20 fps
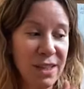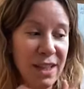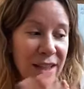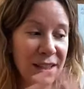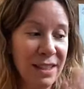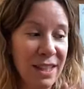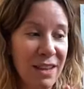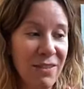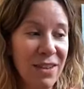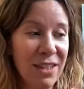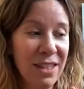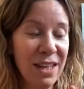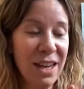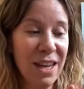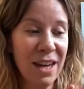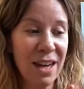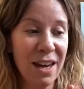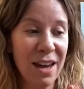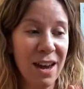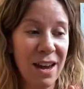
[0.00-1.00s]

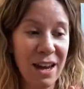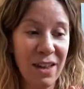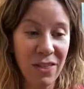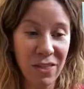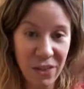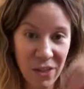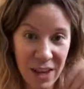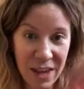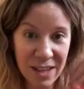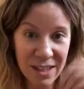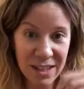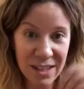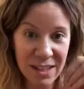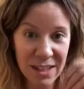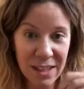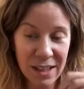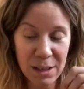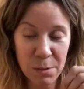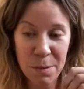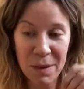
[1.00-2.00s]
activity in
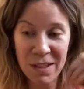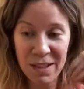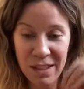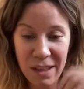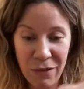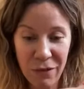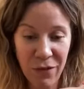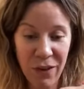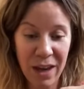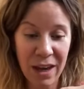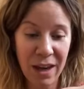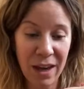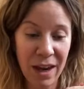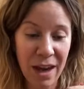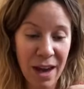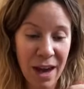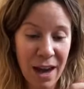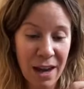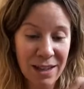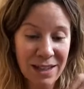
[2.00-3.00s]
this specific
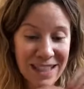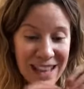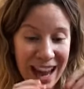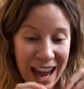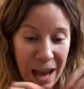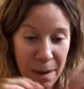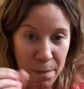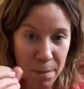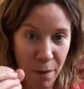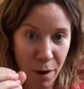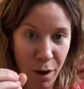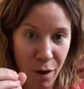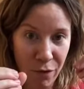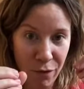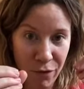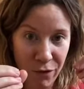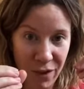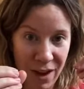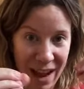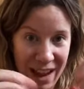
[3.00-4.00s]
type
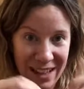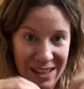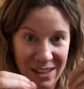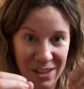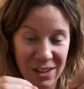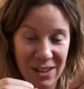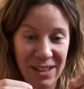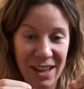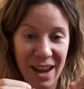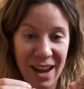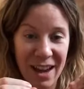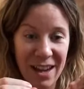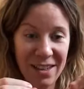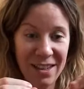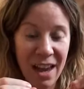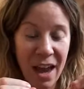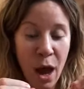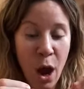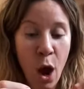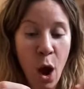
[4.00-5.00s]
of
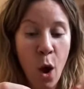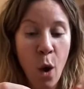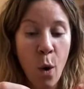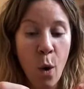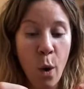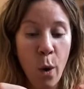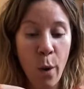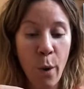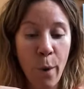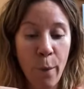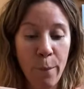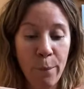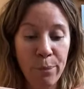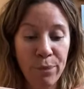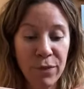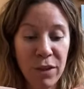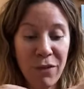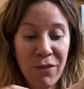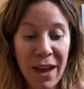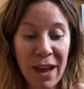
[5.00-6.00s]
exercise
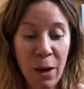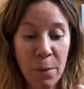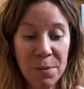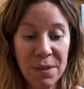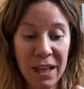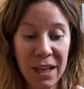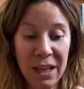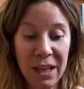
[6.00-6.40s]
develops